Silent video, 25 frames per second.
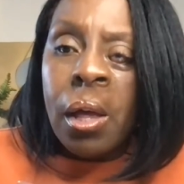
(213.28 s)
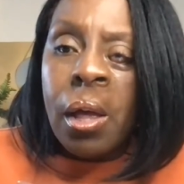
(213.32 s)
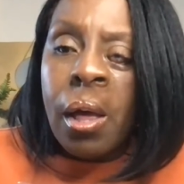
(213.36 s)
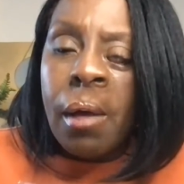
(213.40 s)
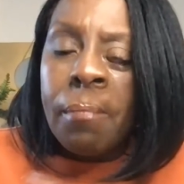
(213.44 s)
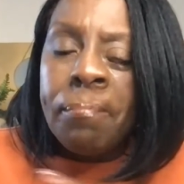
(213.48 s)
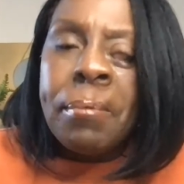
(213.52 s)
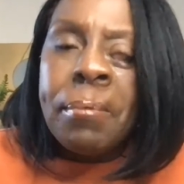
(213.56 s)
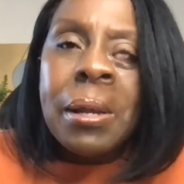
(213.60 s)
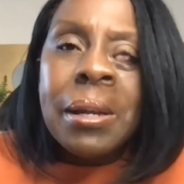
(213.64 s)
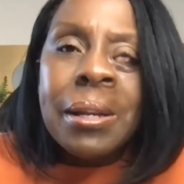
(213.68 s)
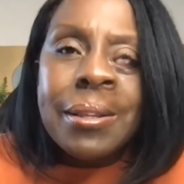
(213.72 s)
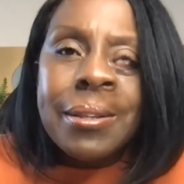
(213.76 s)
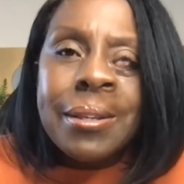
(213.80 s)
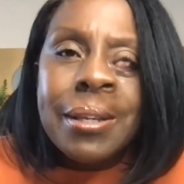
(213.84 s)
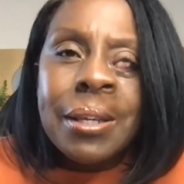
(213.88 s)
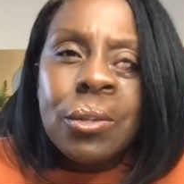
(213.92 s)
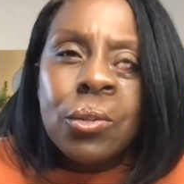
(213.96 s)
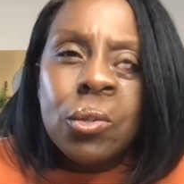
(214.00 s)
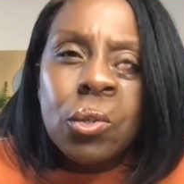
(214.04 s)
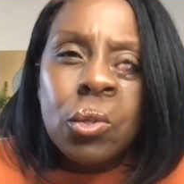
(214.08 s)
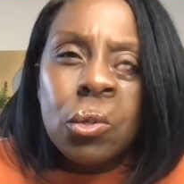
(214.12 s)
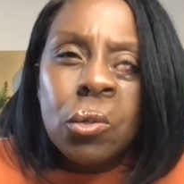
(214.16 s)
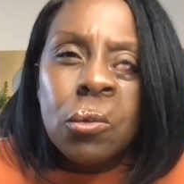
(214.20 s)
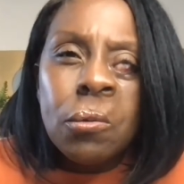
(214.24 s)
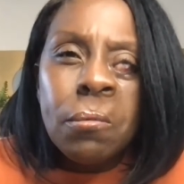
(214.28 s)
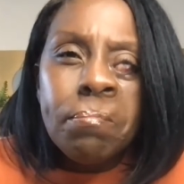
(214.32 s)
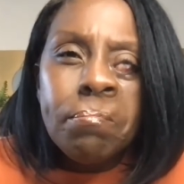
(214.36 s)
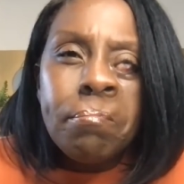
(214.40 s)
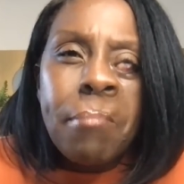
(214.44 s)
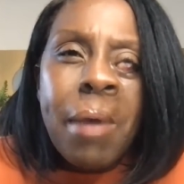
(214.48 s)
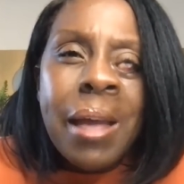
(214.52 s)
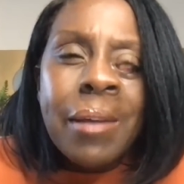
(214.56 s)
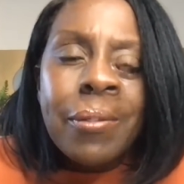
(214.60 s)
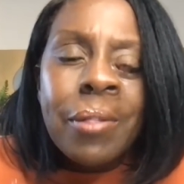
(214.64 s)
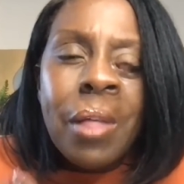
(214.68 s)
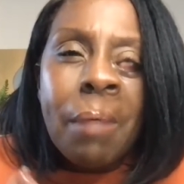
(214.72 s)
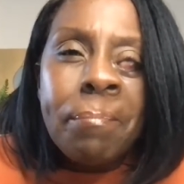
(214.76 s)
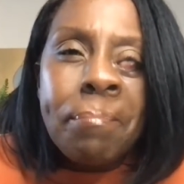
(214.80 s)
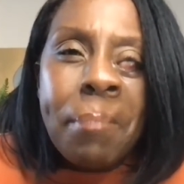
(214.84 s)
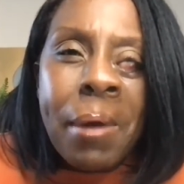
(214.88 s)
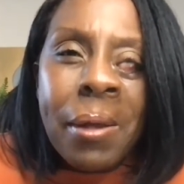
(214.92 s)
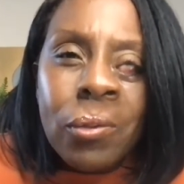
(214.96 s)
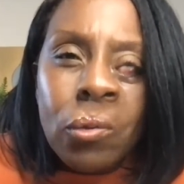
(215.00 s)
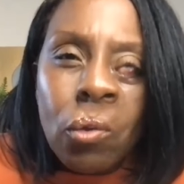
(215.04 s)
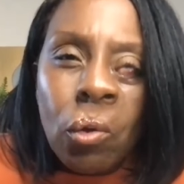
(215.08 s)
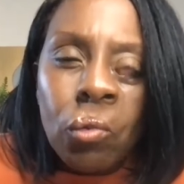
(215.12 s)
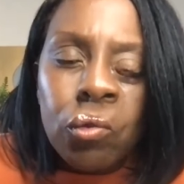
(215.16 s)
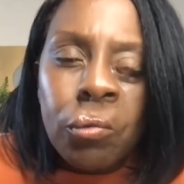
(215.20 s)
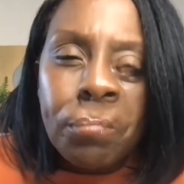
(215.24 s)
ability to make their
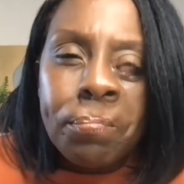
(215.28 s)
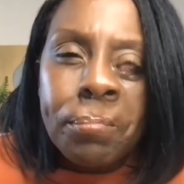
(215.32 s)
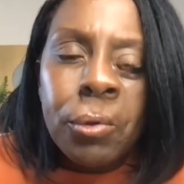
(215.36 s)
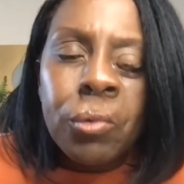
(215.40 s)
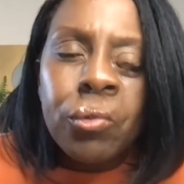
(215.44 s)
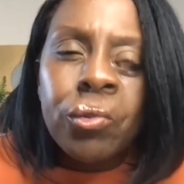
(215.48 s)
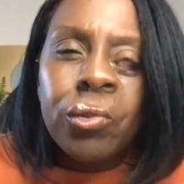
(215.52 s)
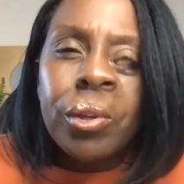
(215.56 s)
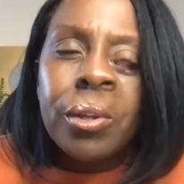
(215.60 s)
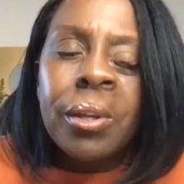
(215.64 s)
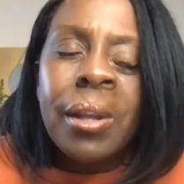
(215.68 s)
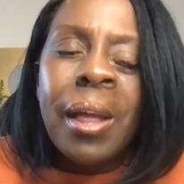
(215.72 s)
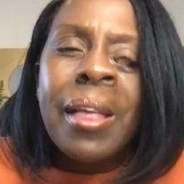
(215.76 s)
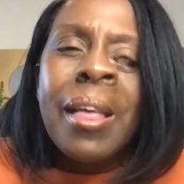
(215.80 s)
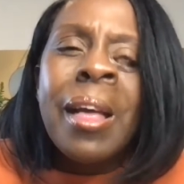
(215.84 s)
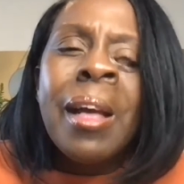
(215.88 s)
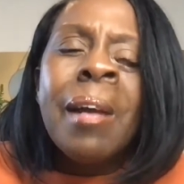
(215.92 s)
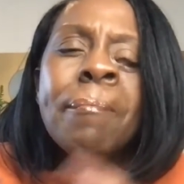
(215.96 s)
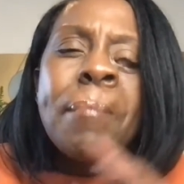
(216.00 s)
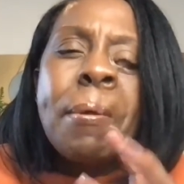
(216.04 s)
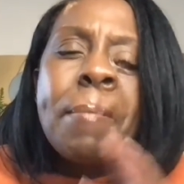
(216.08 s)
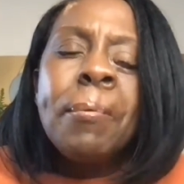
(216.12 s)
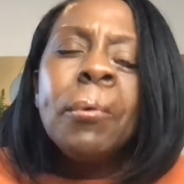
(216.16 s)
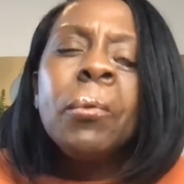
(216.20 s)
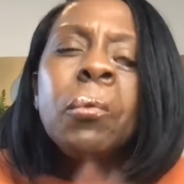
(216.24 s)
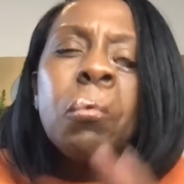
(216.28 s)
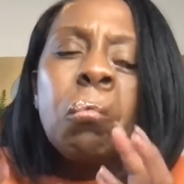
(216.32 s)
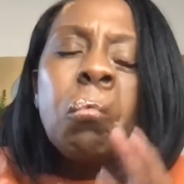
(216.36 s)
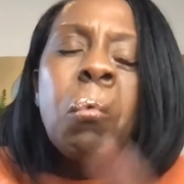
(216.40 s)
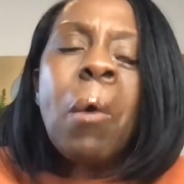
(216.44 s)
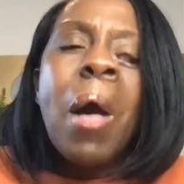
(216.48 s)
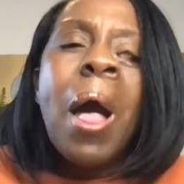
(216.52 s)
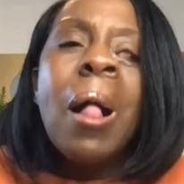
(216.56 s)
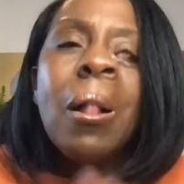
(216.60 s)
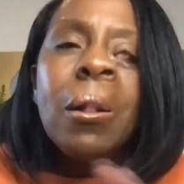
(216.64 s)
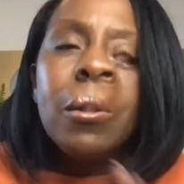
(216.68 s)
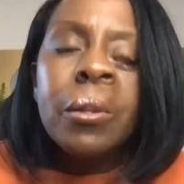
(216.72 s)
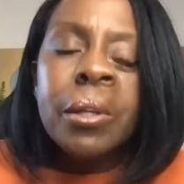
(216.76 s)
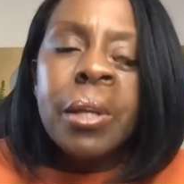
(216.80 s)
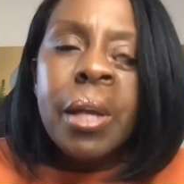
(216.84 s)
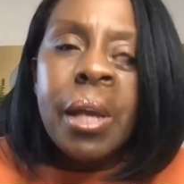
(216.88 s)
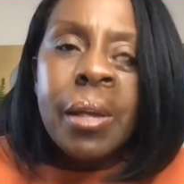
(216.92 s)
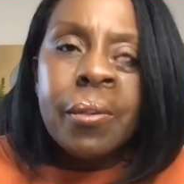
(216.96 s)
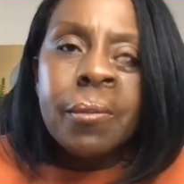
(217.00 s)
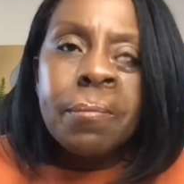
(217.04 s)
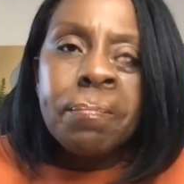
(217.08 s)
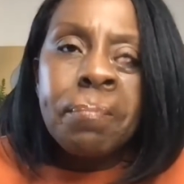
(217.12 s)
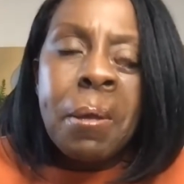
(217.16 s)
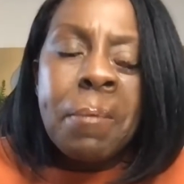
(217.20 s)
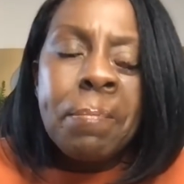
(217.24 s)
best contribution, like people's
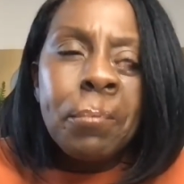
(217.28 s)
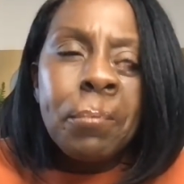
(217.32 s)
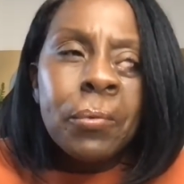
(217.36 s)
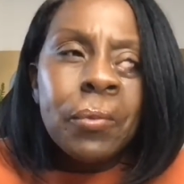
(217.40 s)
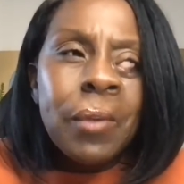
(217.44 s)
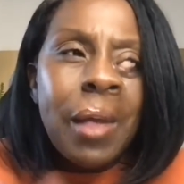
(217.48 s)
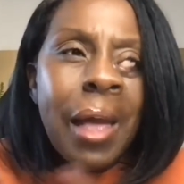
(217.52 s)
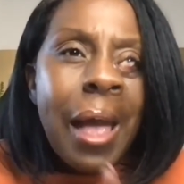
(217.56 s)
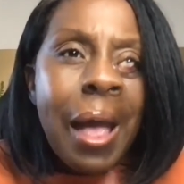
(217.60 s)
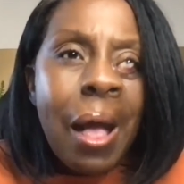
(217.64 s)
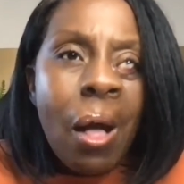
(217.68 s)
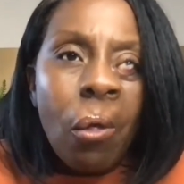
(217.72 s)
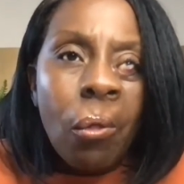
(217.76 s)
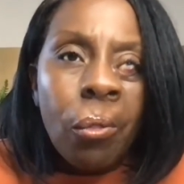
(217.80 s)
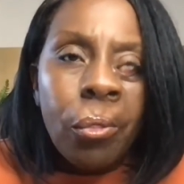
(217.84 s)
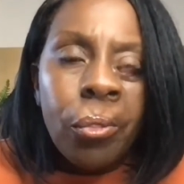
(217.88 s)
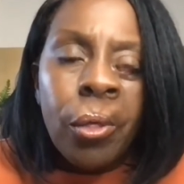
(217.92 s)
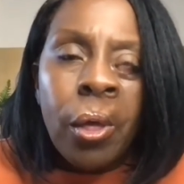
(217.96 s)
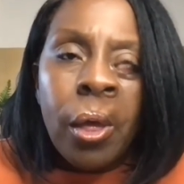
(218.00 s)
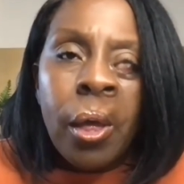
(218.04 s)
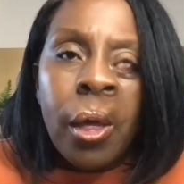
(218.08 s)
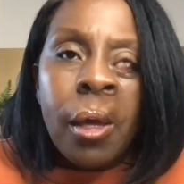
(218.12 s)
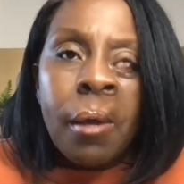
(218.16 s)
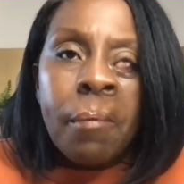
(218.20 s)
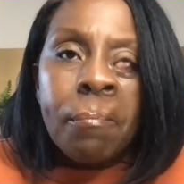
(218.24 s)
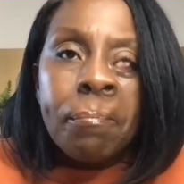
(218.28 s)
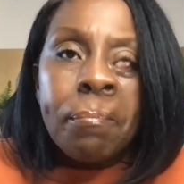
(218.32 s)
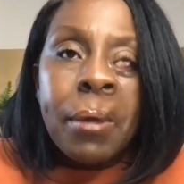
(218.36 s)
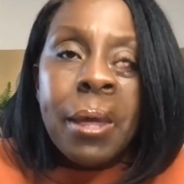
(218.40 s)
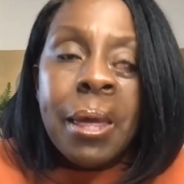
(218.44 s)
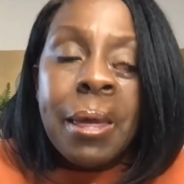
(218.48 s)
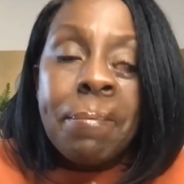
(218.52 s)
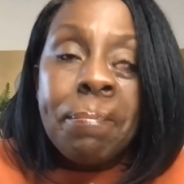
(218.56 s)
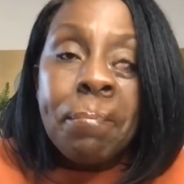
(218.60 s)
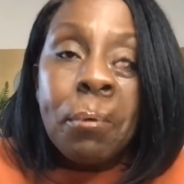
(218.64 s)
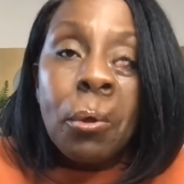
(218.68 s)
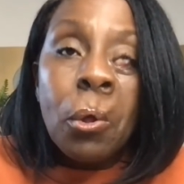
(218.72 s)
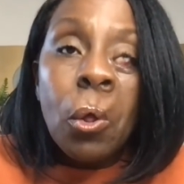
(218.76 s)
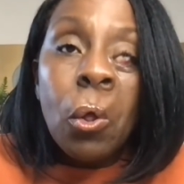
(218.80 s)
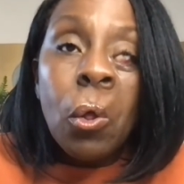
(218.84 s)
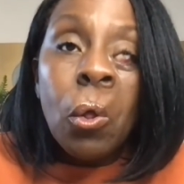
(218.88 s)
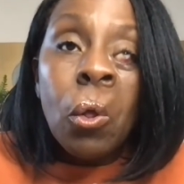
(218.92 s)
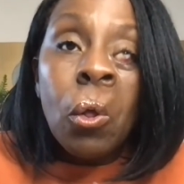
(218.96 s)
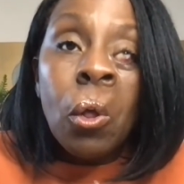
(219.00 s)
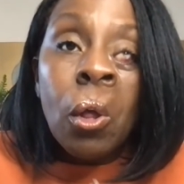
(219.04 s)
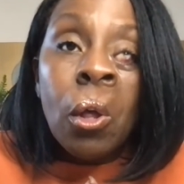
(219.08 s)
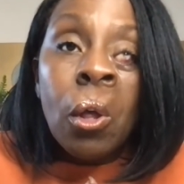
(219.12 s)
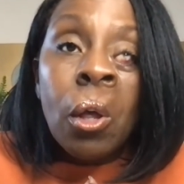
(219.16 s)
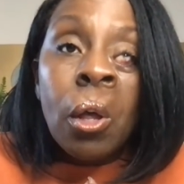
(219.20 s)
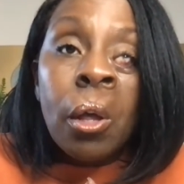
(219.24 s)
wellness, people's health,
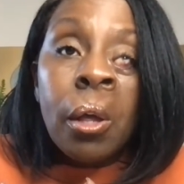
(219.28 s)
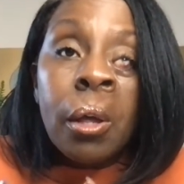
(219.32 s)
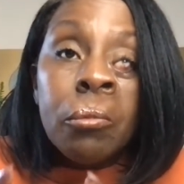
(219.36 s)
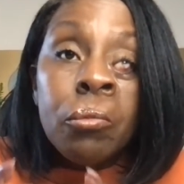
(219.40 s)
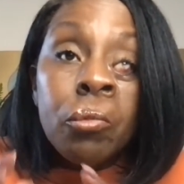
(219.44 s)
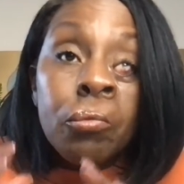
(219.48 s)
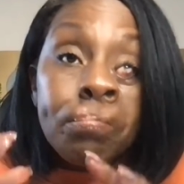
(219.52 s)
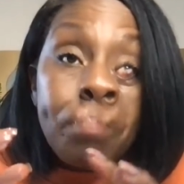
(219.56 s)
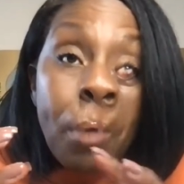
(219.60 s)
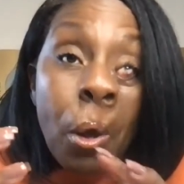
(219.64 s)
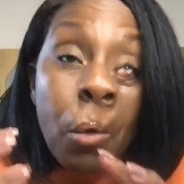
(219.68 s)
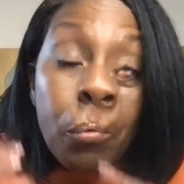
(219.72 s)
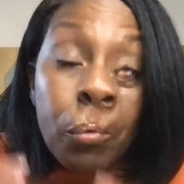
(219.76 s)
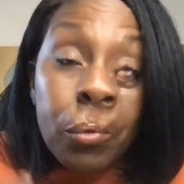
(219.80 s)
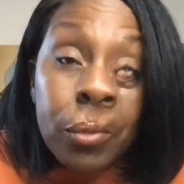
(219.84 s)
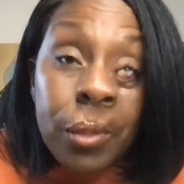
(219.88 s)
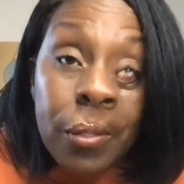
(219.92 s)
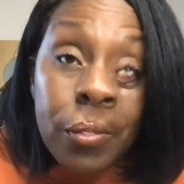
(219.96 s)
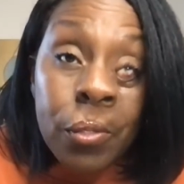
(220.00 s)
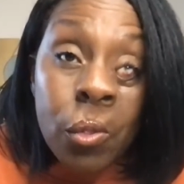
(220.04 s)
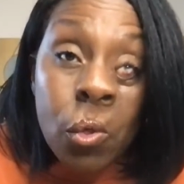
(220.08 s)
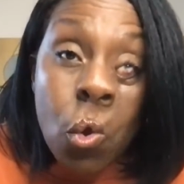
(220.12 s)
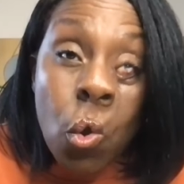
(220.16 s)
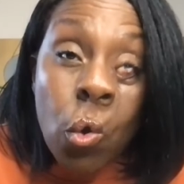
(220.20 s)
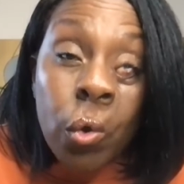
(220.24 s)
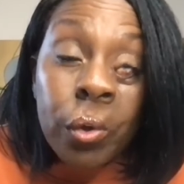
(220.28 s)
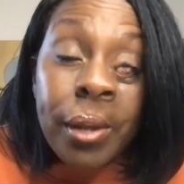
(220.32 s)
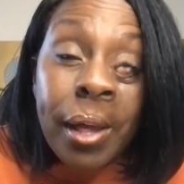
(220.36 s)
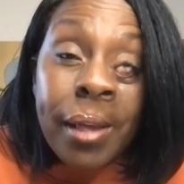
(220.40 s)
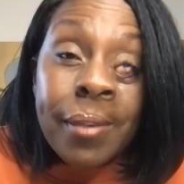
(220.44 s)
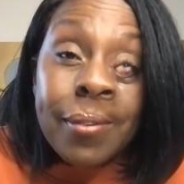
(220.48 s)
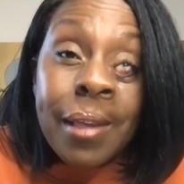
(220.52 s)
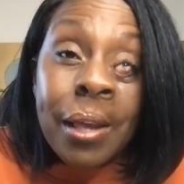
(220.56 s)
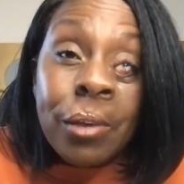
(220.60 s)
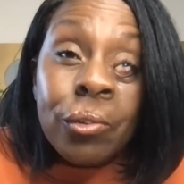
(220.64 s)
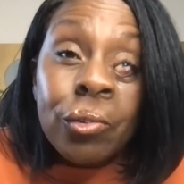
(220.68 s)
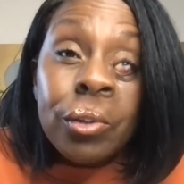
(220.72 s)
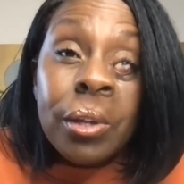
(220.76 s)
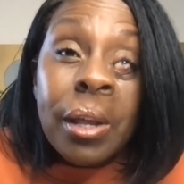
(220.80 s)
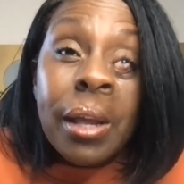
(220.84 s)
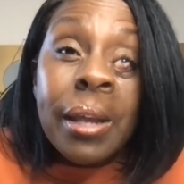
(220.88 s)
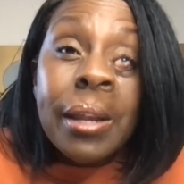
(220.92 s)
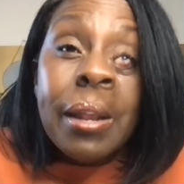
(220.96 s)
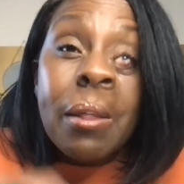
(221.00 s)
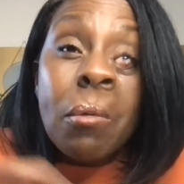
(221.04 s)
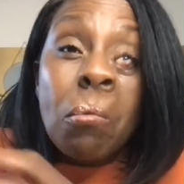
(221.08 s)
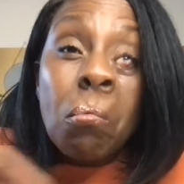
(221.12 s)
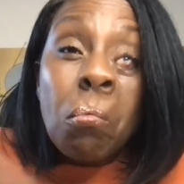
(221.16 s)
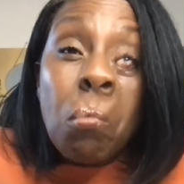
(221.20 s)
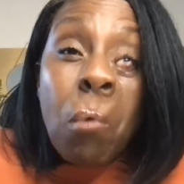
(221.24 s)
people both within the organization and
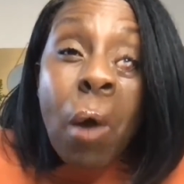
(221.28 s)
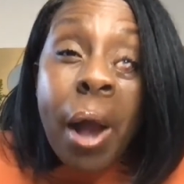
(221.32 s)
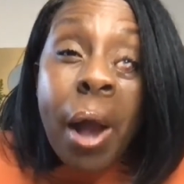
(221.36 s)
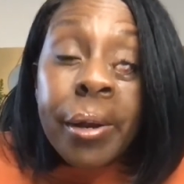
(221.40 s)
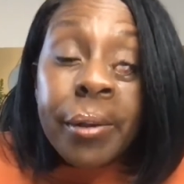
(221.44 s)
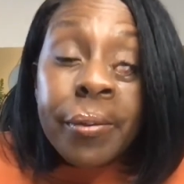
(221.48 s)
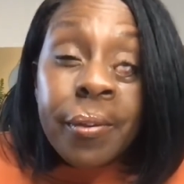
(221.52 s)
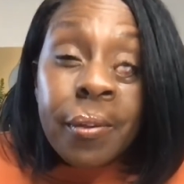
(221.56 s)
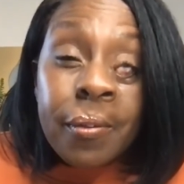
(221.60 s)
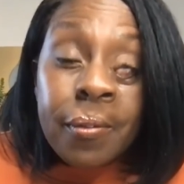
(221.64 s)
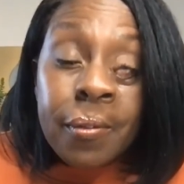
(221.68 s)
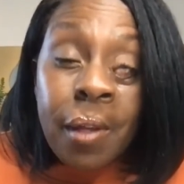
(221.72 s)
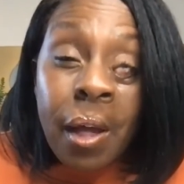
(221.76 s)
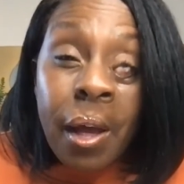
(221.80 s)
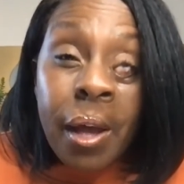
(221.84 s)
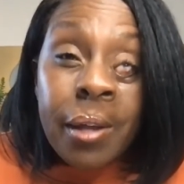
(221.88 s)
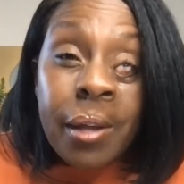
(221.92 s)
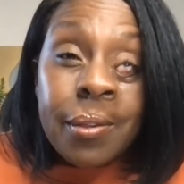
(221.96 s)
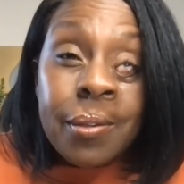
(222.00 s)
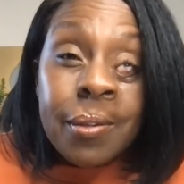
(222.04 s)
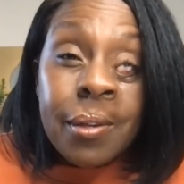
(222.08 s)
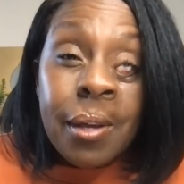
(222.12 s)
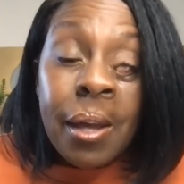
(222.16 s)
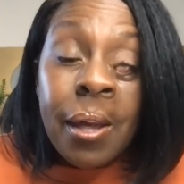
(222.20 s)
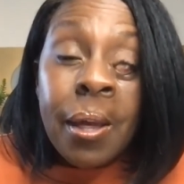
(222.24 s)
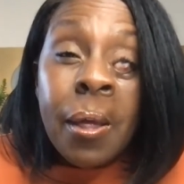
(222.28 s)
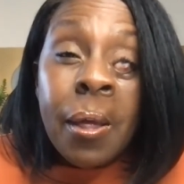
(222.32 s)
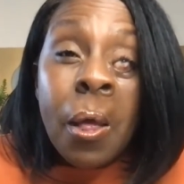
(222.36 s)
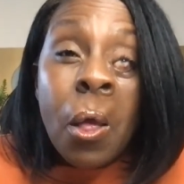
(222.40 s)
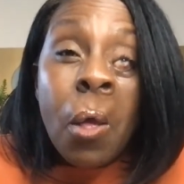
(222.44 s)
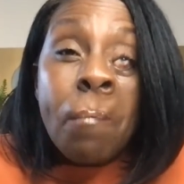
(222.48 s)
in wider society.